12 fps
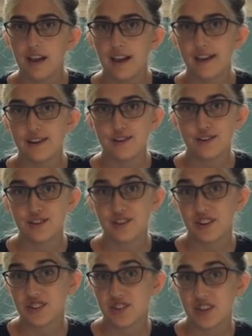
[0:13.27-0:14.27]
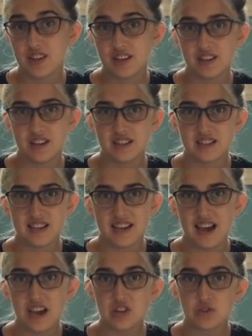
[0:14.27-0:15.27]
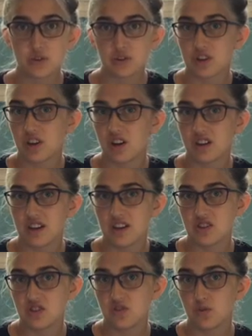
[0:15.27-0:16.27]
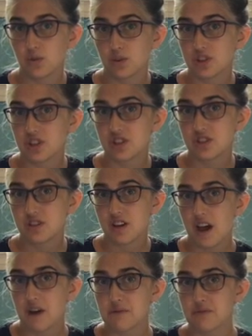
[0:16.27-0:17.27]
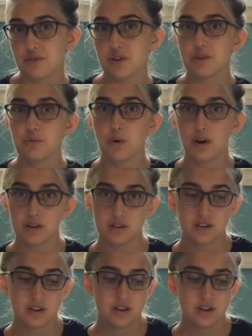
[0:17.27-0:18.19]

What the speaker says: and you can decorate it as a cat or a dog or just however you want.